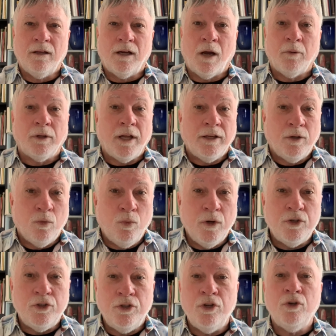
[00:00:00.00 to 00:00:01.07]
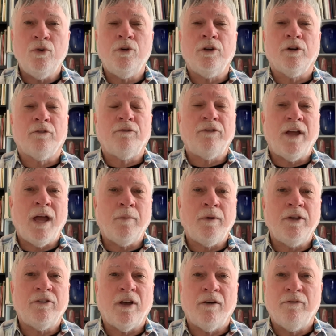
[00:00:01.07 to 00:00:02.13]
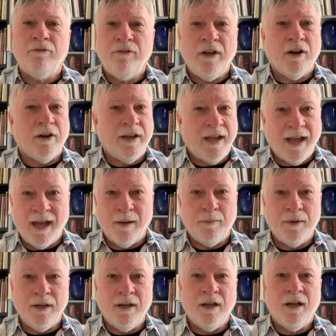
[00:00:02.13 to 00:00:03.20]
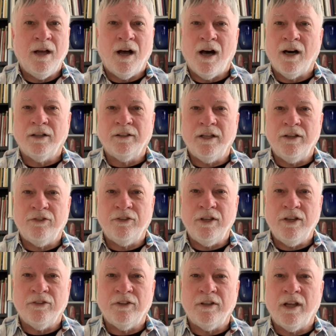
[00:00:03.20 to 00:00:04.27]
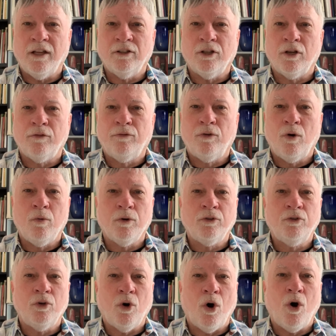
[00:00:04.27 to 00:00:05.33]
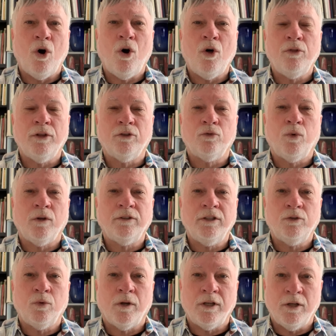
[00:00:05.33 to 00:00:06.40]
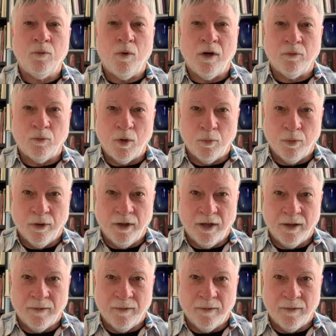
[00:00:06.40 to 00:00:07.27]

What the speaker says: I would like to wish you and your families a very happy holiday season and look forward to all that 2021 will bring.